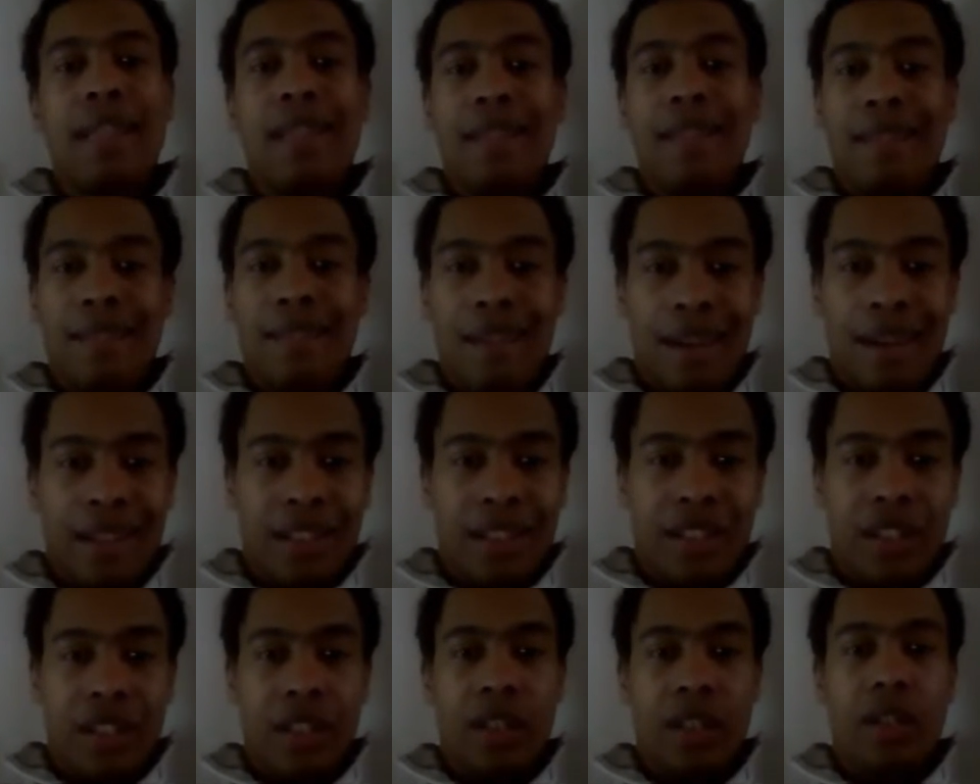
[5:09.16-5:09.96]
The
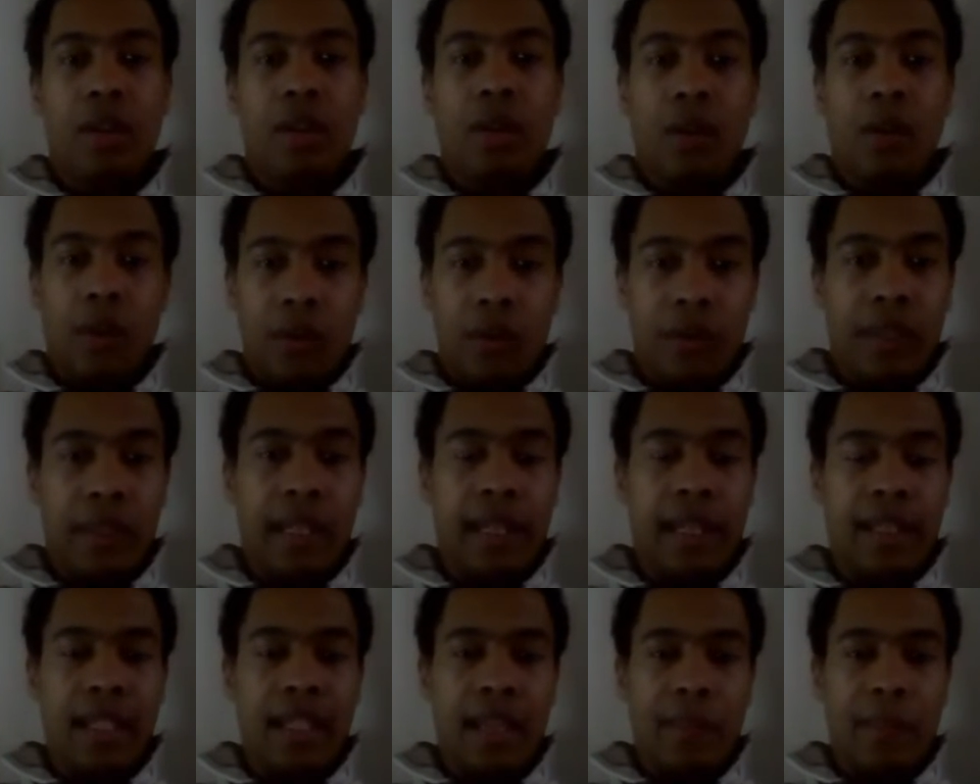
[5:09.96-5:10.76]
Dutch also
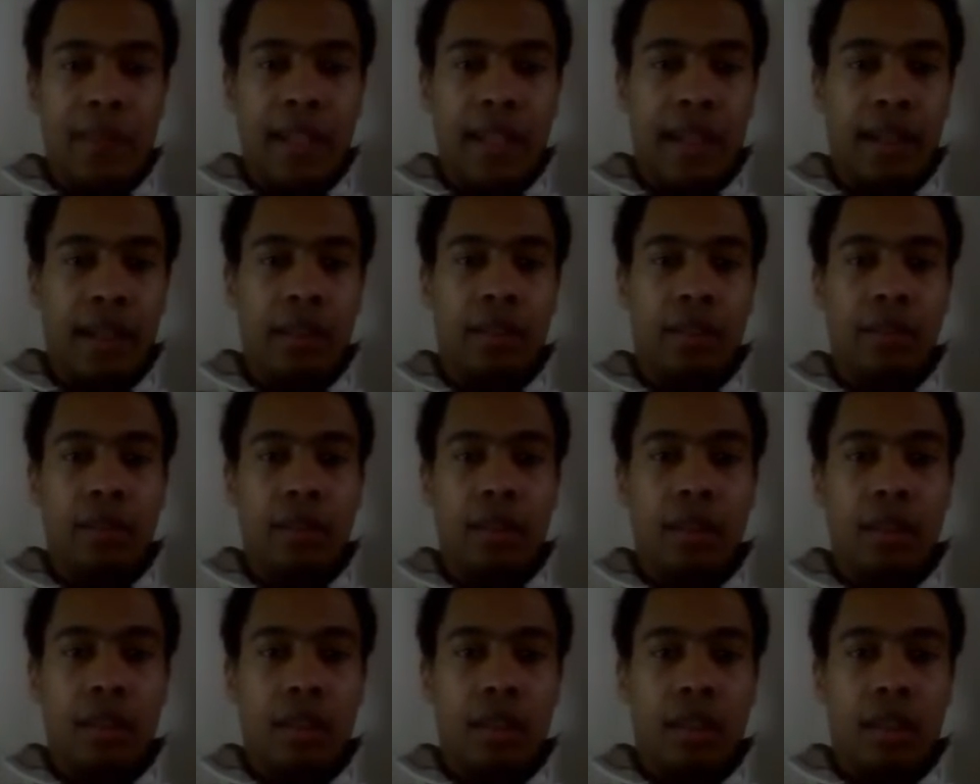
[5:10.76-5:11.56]
did the same thing.
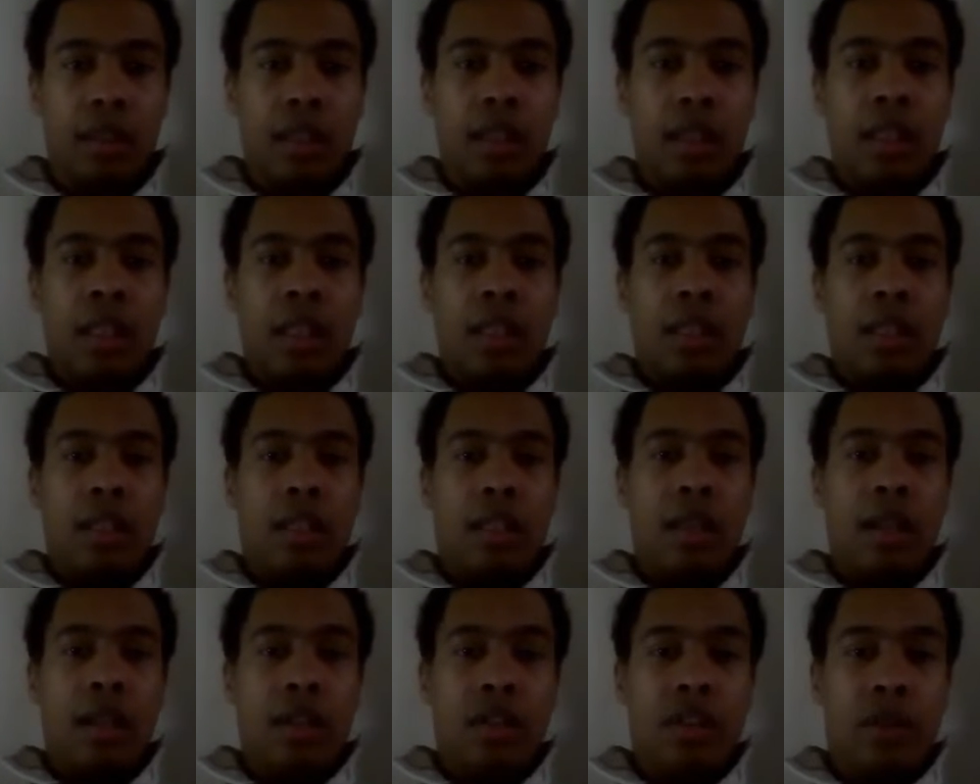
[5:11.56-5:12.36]
The
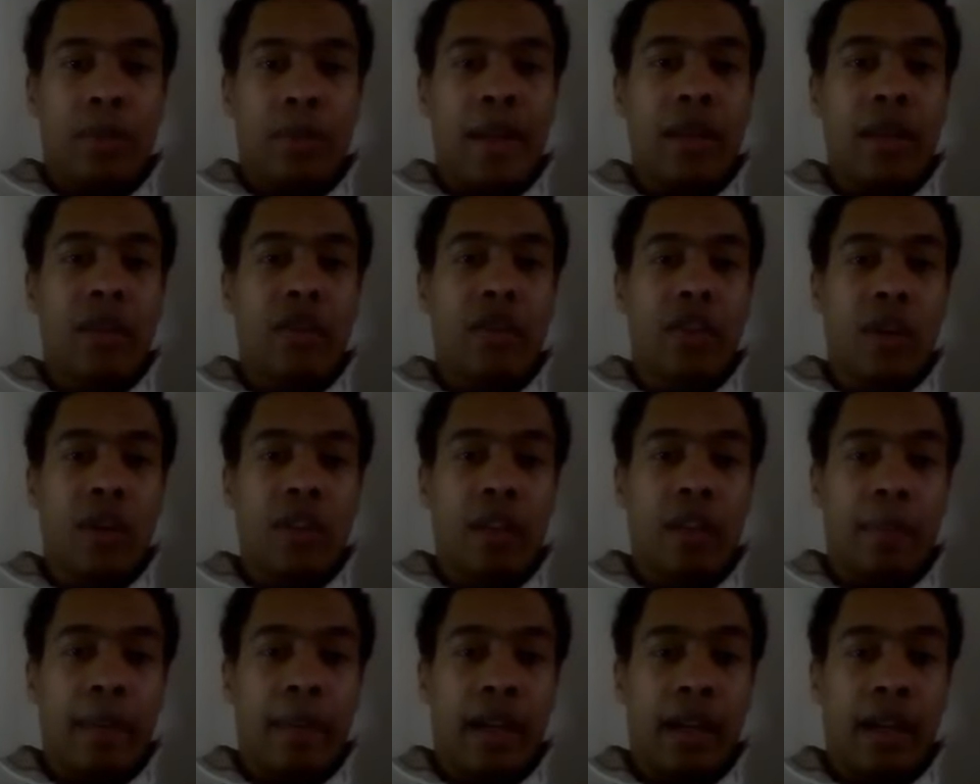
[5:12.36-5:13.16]
Dutch went to
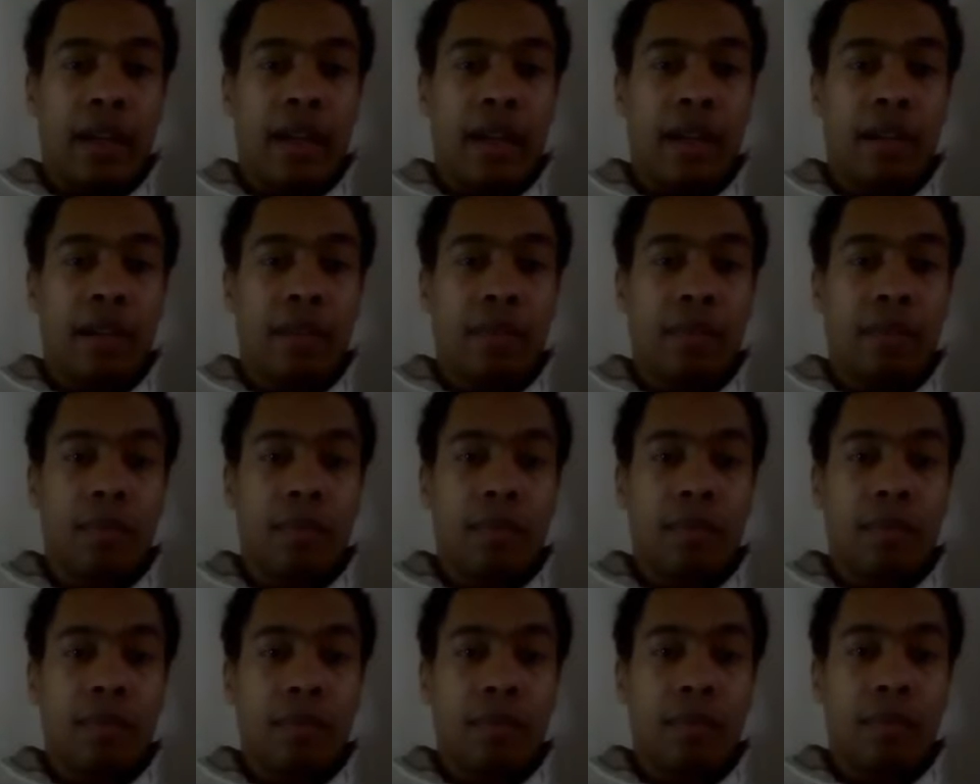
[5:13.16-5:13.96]
South America.
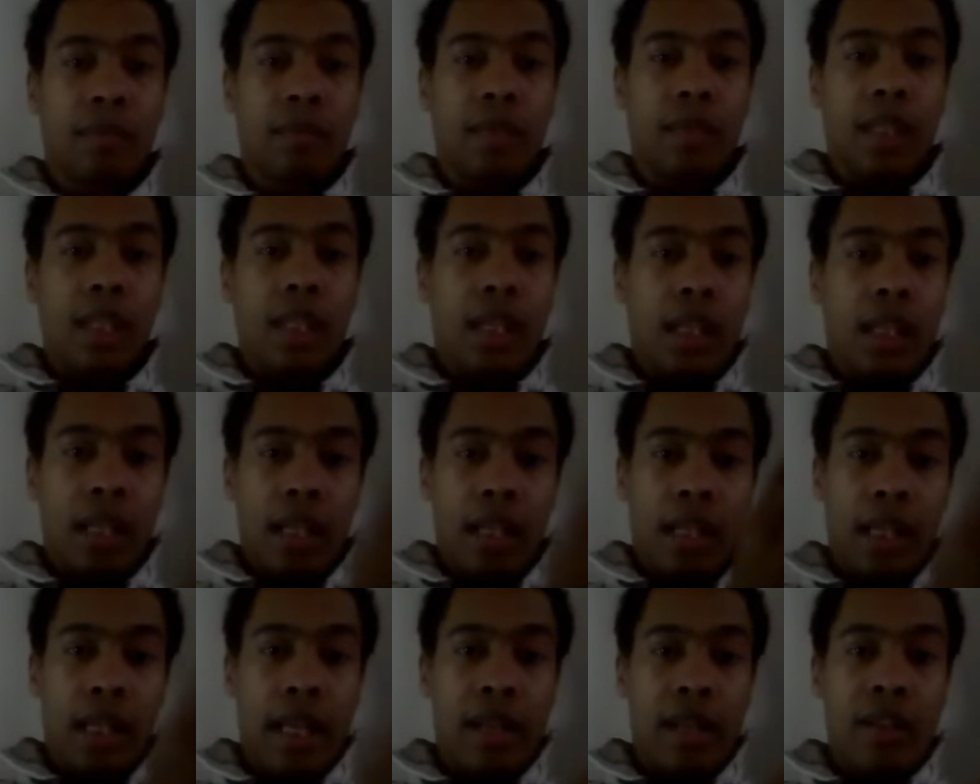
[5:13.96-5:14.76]

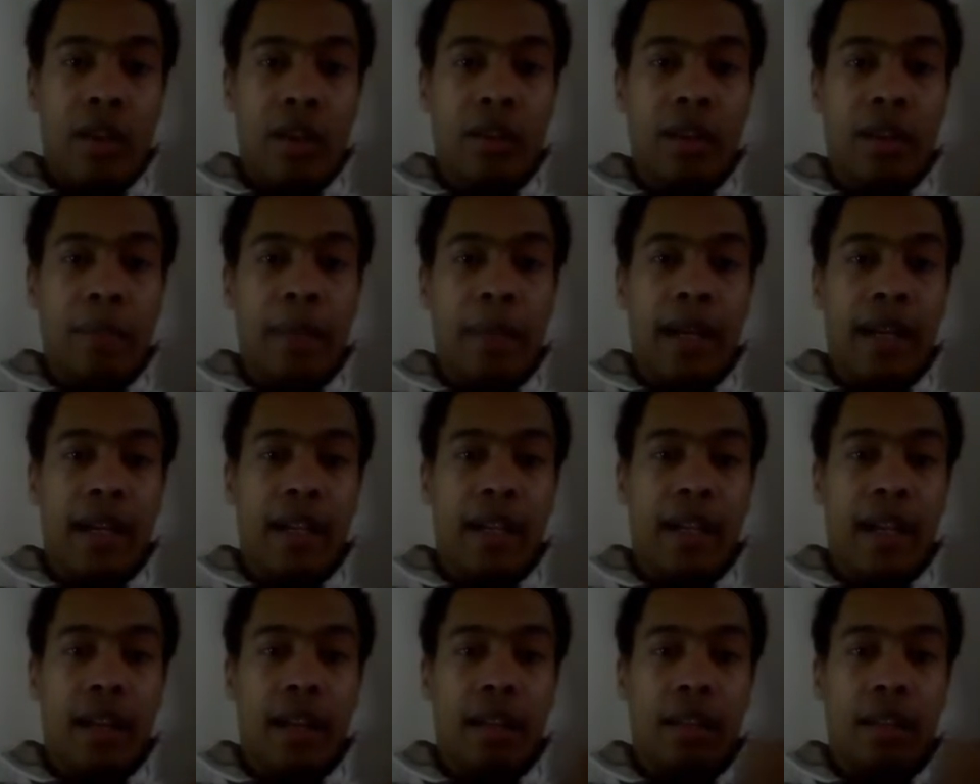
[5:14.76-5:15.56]
In South
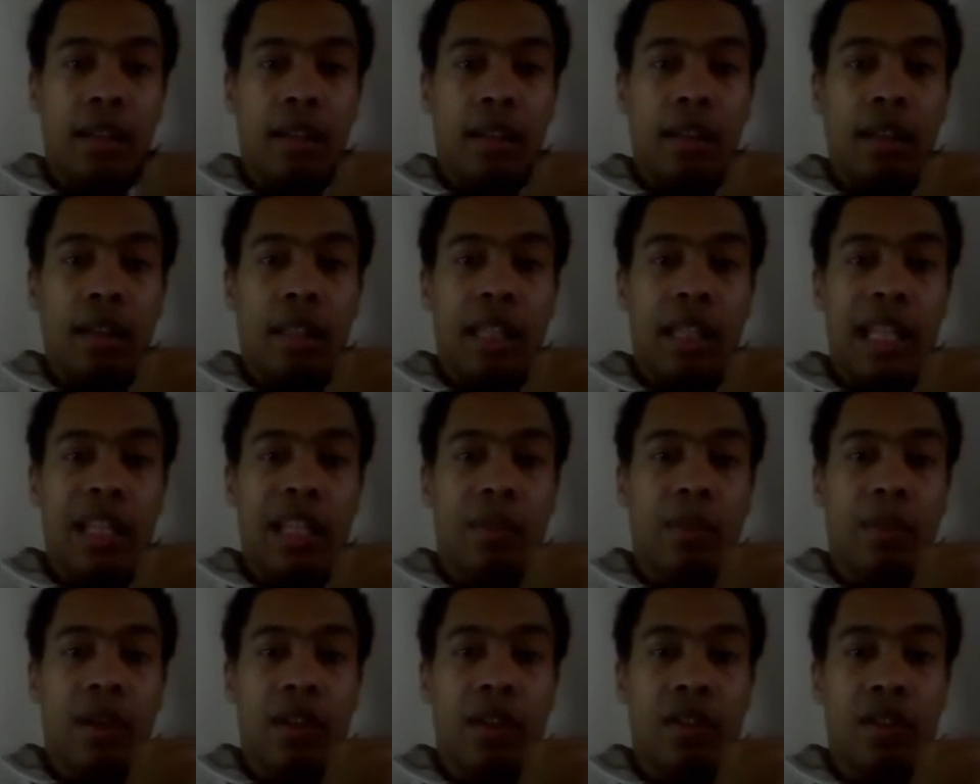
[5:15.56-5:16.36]
America,
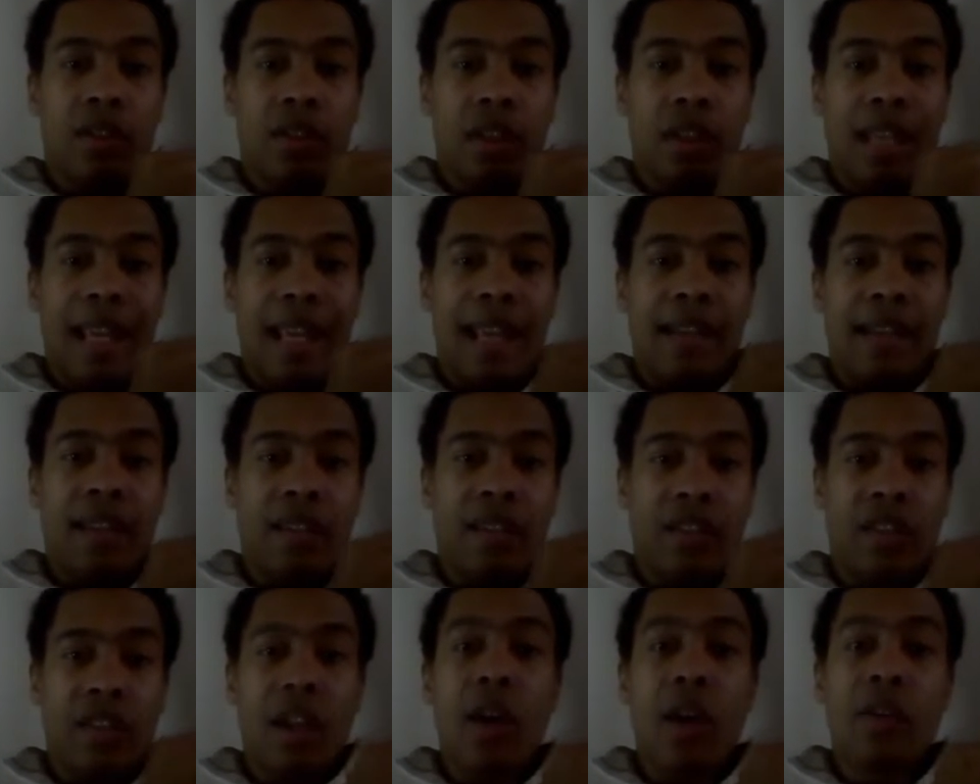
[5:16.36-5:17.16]
it was in
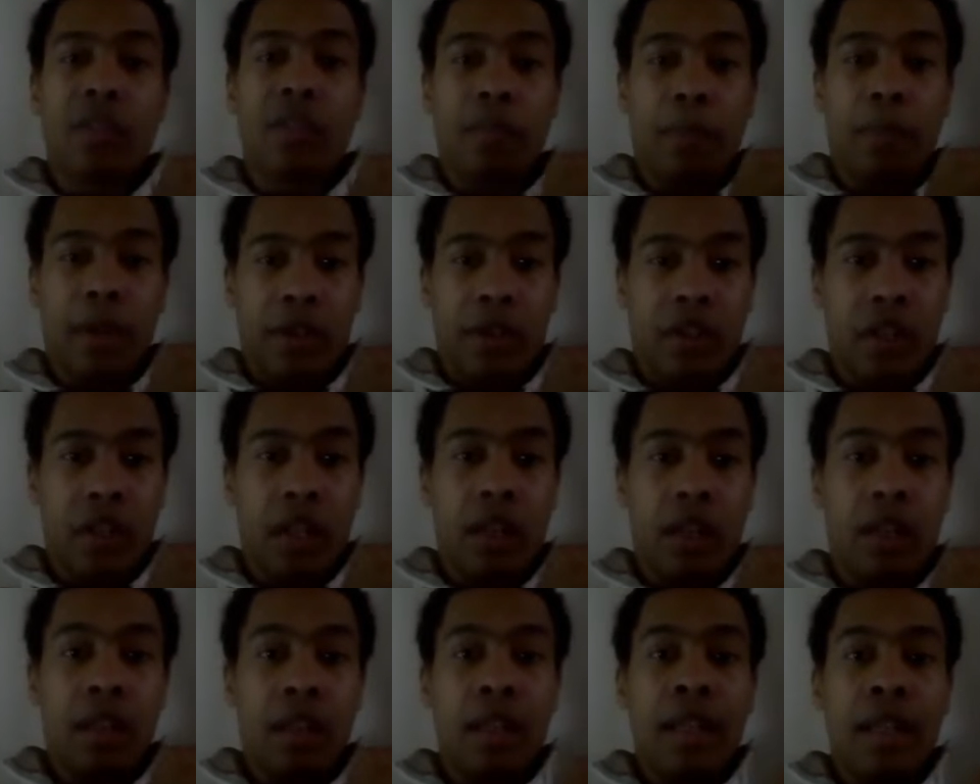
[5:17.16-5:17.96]
the south of
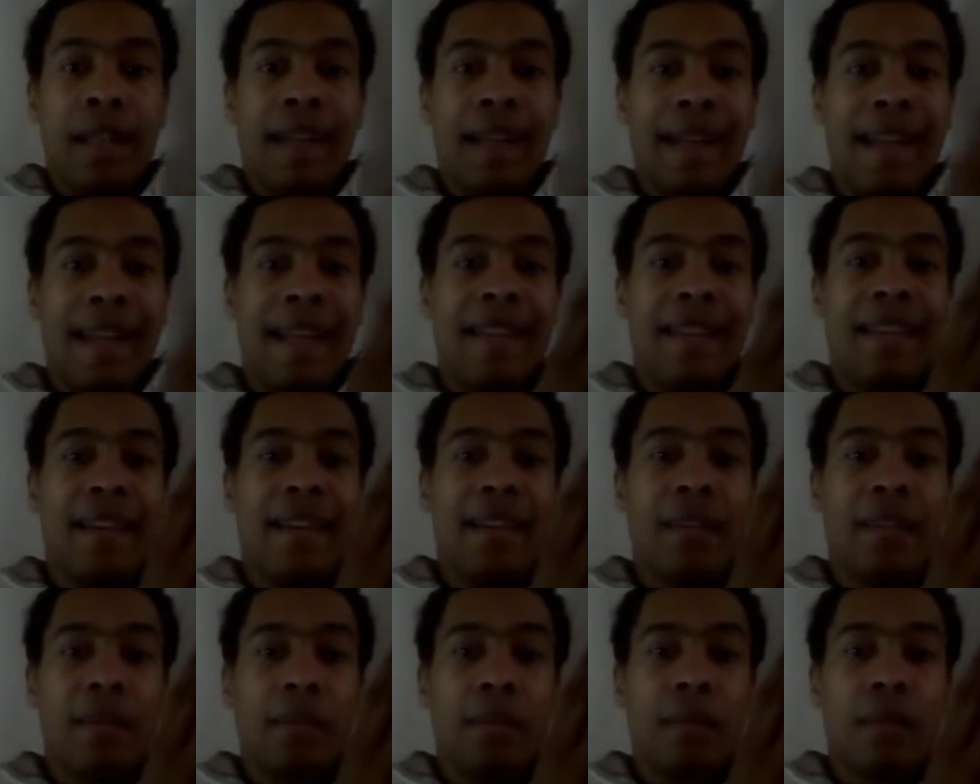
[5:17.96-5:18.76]
Brazil and in
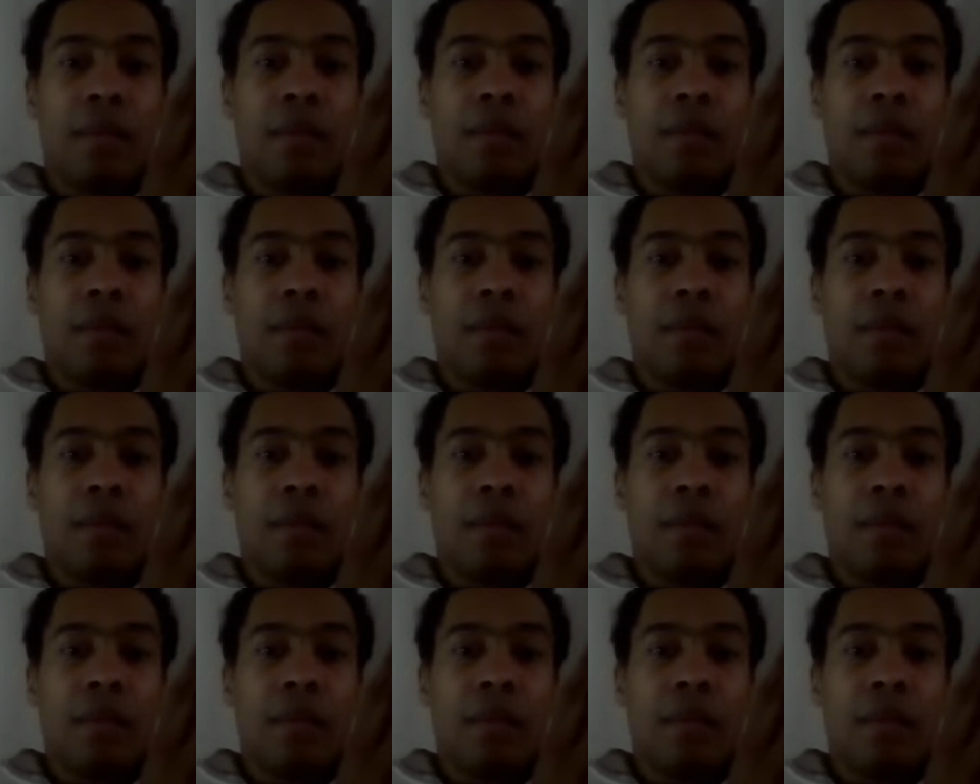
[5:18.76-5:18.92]
the